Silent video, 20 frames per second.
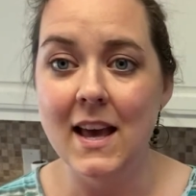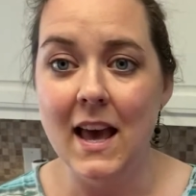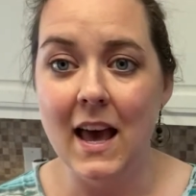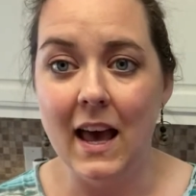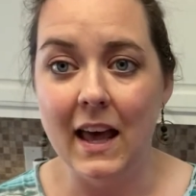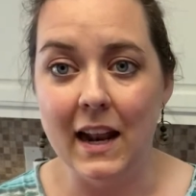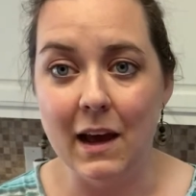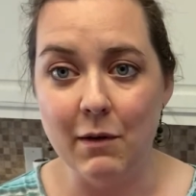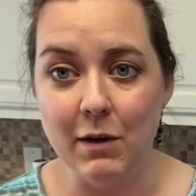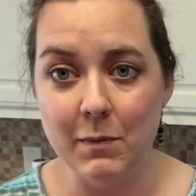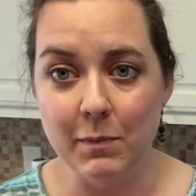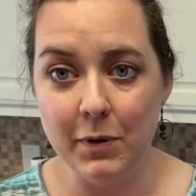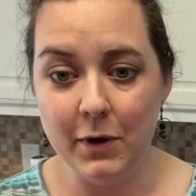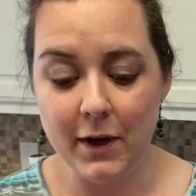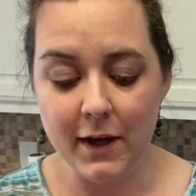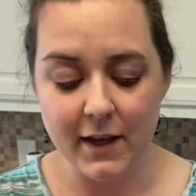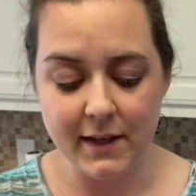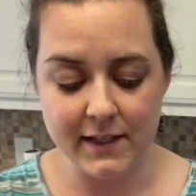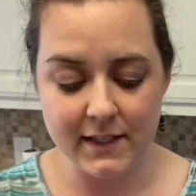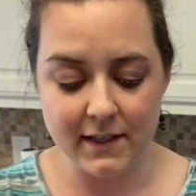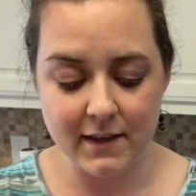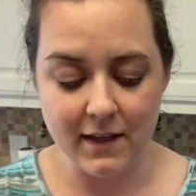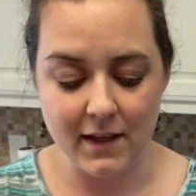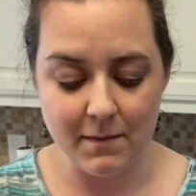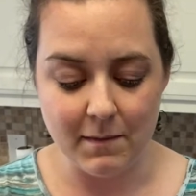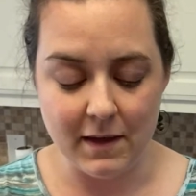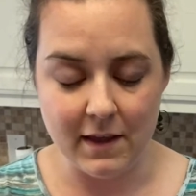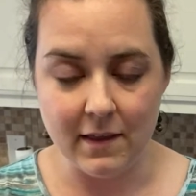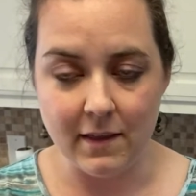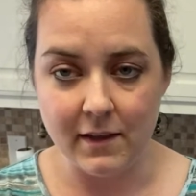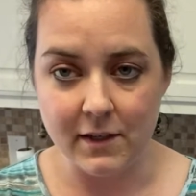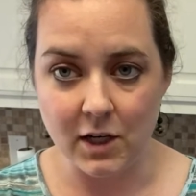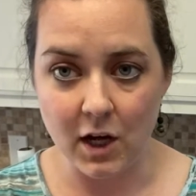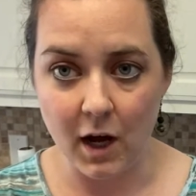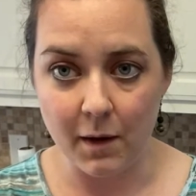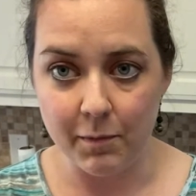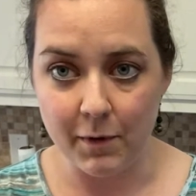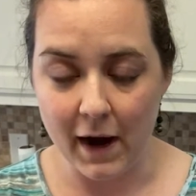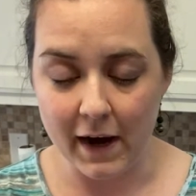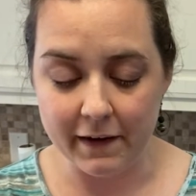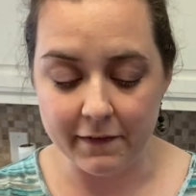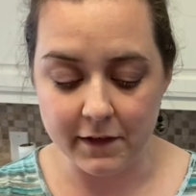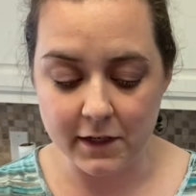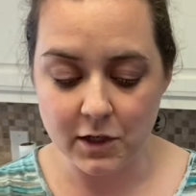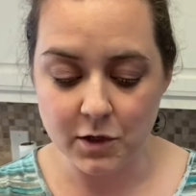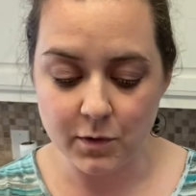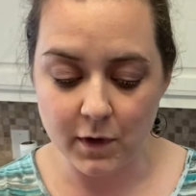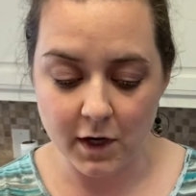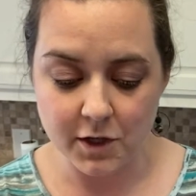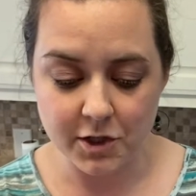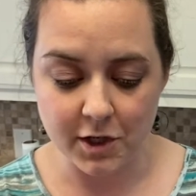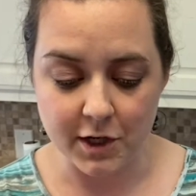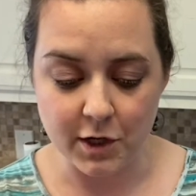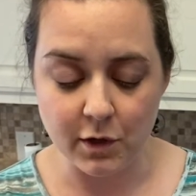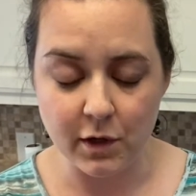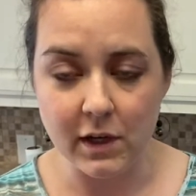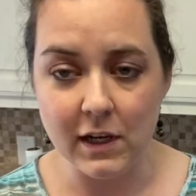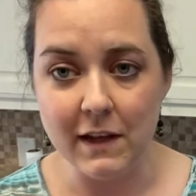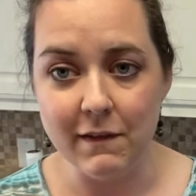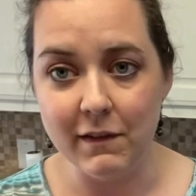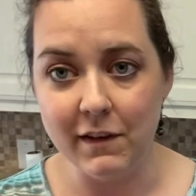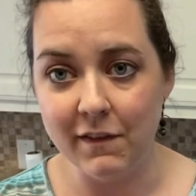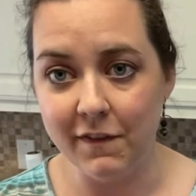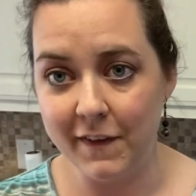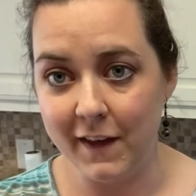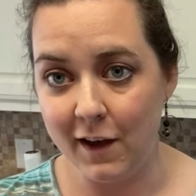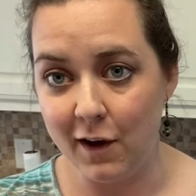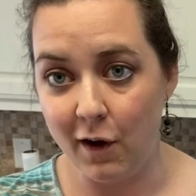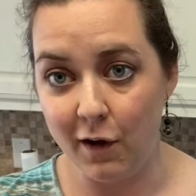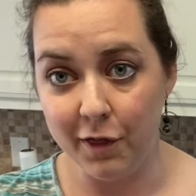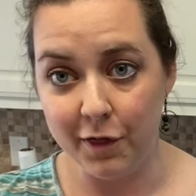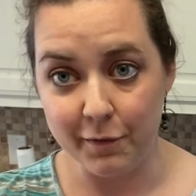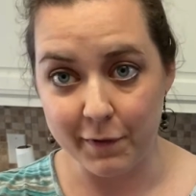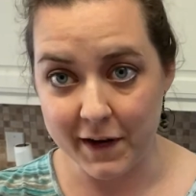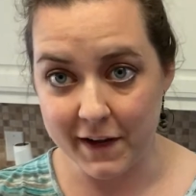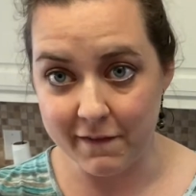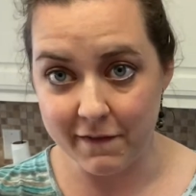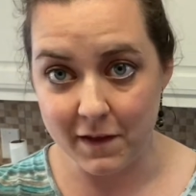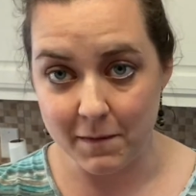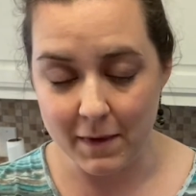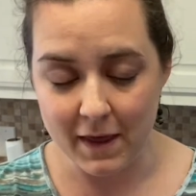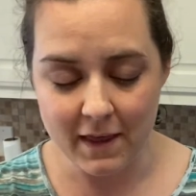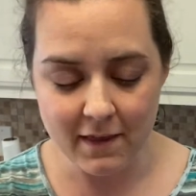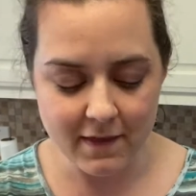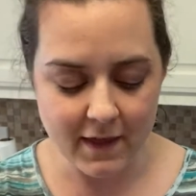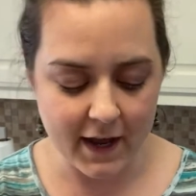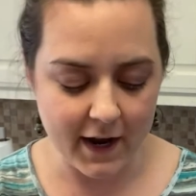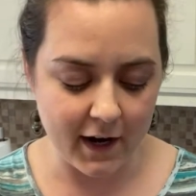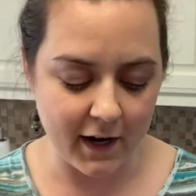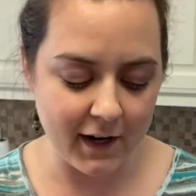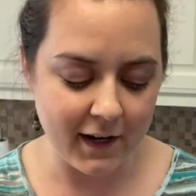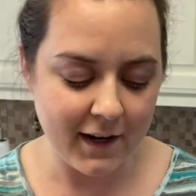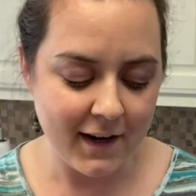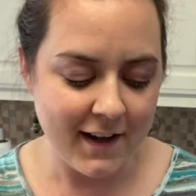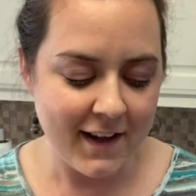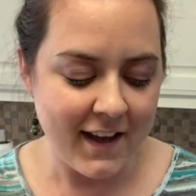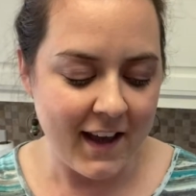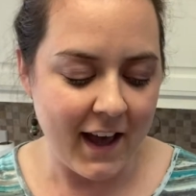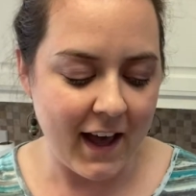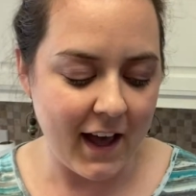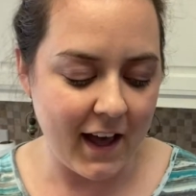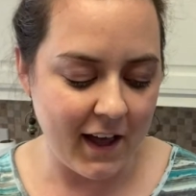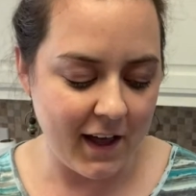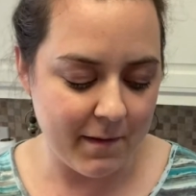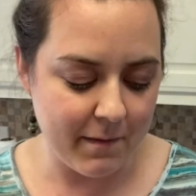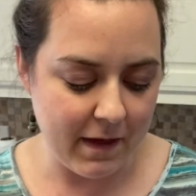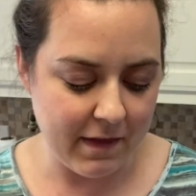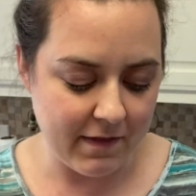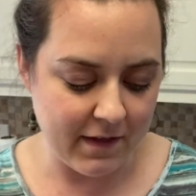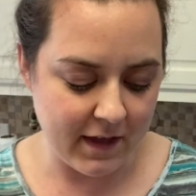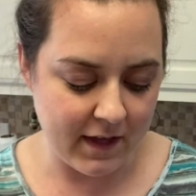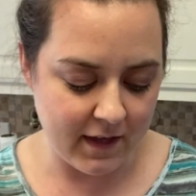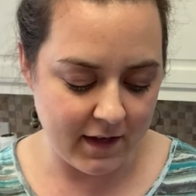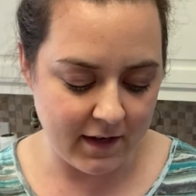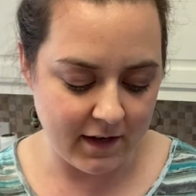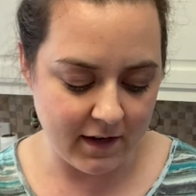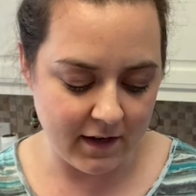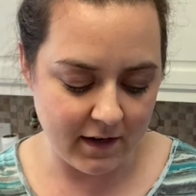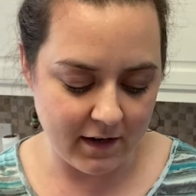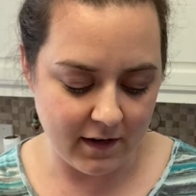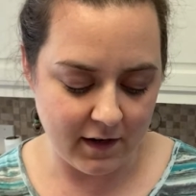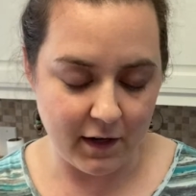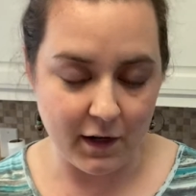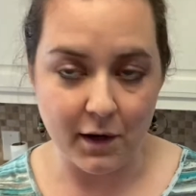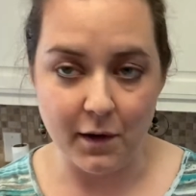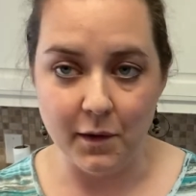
and I would put them in the top rack of the dishwasher, and you couldn't even fit all 3 of them in there. And then, you